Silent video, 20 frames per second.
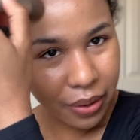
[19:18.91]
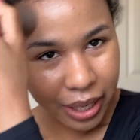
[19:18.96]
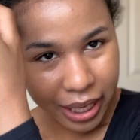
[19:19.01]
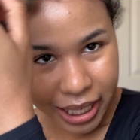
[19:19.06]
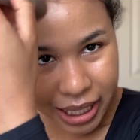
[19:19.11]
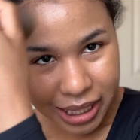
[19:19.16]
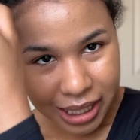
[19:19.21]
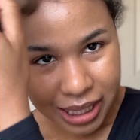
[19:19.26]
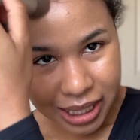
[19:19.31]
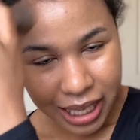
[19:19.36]
in
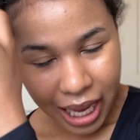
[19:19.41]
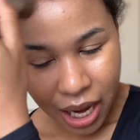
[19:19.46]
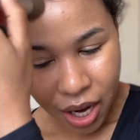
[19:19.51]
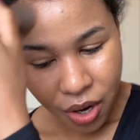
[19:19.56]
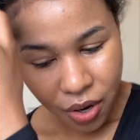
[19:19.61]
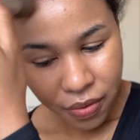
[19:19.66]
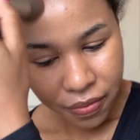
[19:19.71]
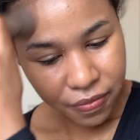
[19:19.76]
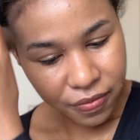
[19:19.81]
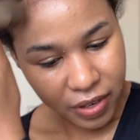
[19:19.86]

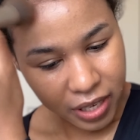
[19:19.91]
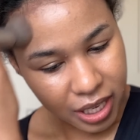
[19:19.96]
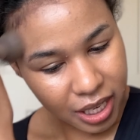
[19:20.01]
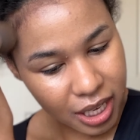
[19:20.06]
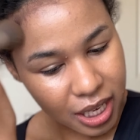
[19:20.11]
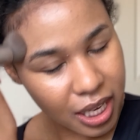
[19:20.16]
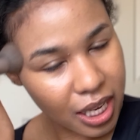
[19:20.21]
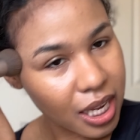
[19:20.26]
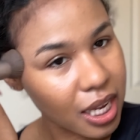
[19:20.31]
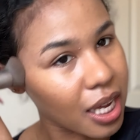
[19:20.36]
itself.
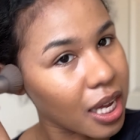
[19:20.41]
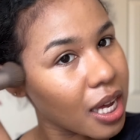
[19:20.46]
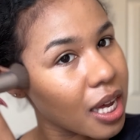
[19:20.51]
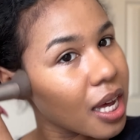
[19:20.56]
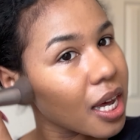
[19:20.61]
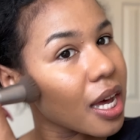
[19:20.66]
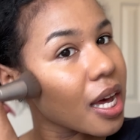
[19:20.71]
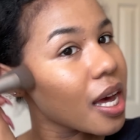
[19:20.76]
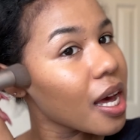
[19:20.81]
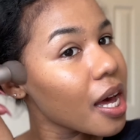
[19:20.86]

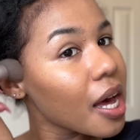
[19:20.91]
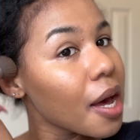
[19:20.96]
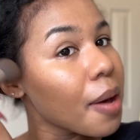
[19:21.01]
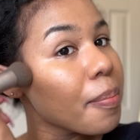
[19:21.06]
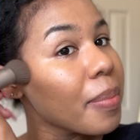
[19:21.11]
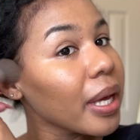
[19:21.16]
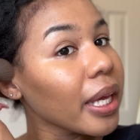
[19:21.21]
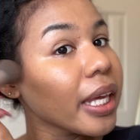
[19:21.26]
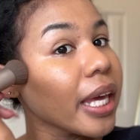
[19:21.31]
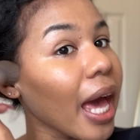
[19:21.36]

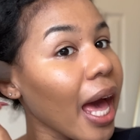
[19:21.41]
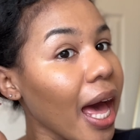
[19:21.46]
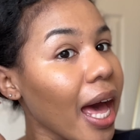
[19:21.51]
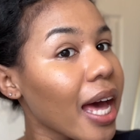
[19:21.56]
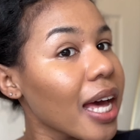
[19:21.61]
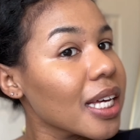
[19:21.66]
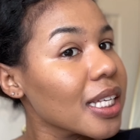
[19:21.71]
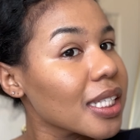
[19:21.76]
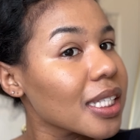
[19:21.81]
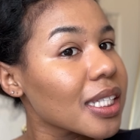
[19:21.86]
But
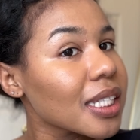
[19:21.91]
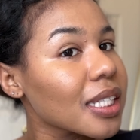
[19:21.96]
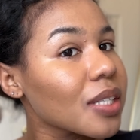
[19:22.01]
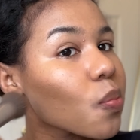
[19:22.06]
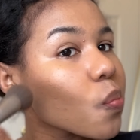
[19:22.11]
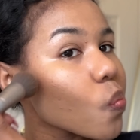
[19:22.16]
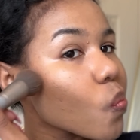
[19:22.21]
yes.